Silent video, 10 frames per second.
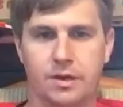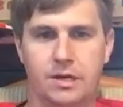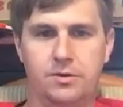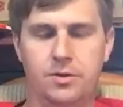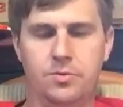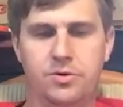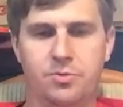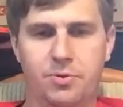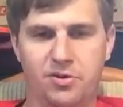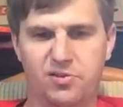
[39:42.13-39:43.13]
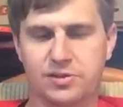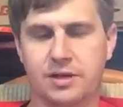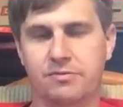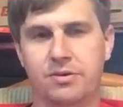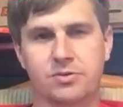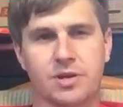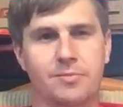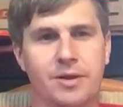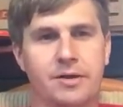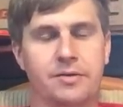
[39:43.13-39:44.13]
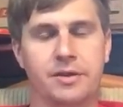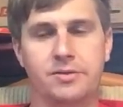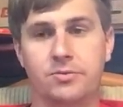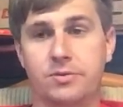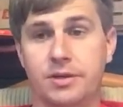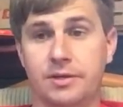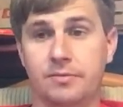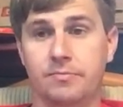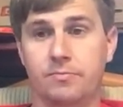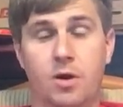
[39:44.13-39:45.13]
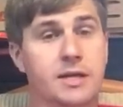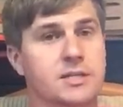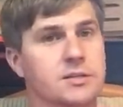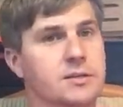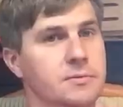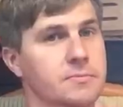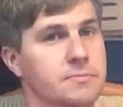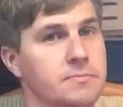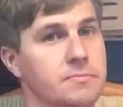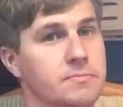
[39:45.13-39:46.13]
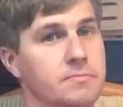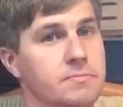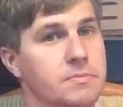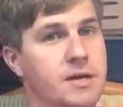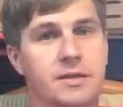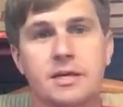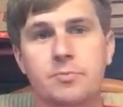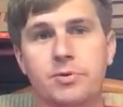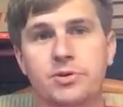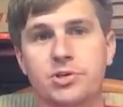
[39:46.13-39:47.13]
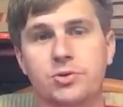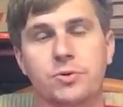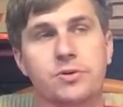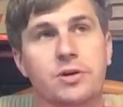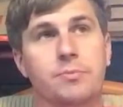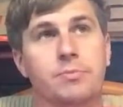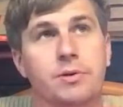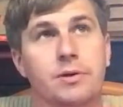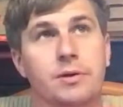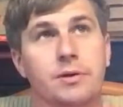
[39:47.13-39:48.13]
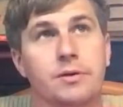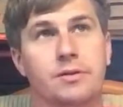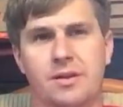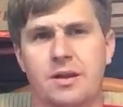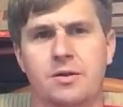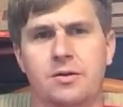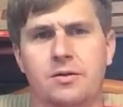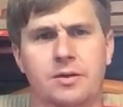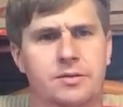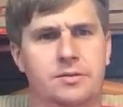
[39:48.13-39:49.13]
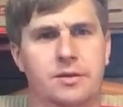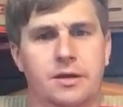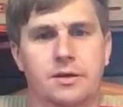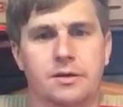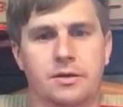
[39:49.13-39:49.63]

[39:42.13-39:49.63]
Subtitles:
I don't know when Dirt Perfect's got videos coming out on that 210. Well, actually, I think he put a short up today or yesterday.